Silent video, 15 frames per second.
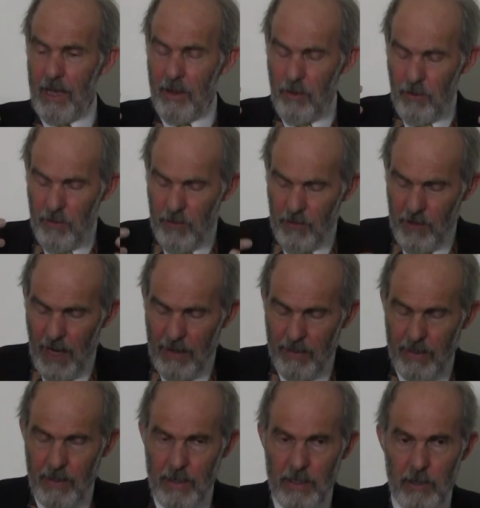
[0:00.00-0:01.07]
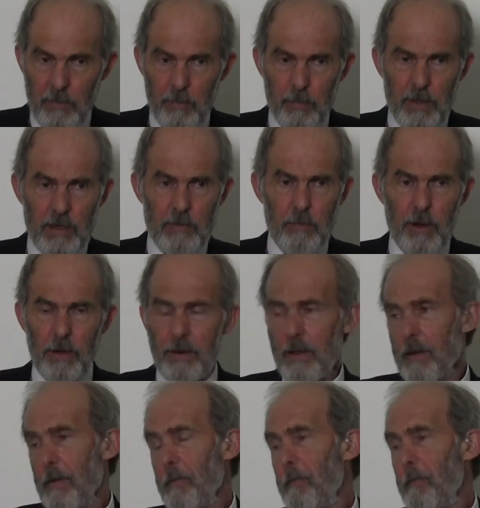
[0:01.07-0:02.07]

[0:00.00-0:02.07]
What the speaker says: you shed this body,